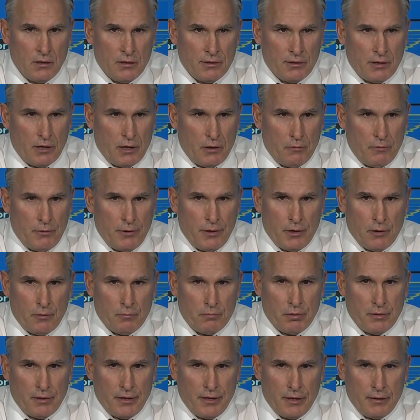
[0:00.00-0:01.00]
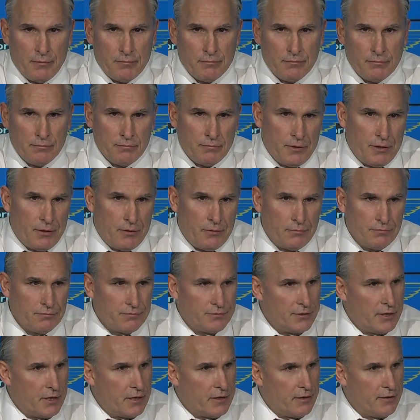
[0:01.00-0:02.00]
Thought we outplayed them, you know,
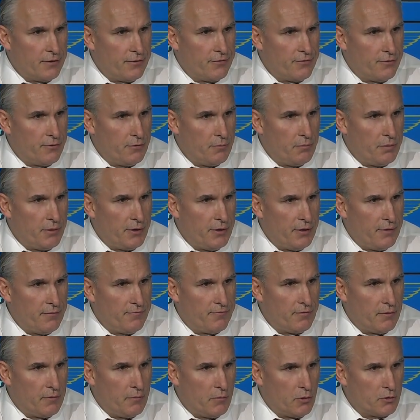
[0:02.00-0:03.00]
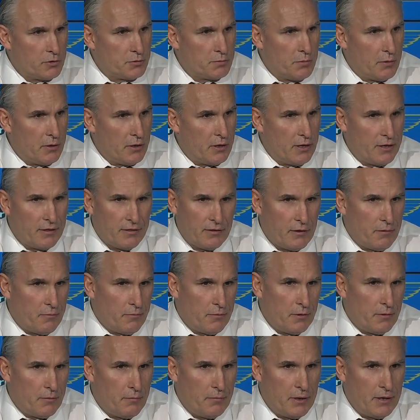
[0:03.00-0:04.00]
second and third period for the most part. I thought we
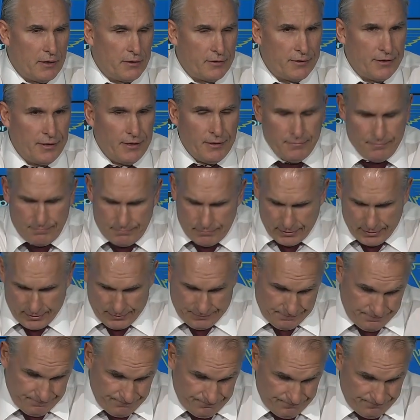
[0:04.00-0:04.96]
were a better team, but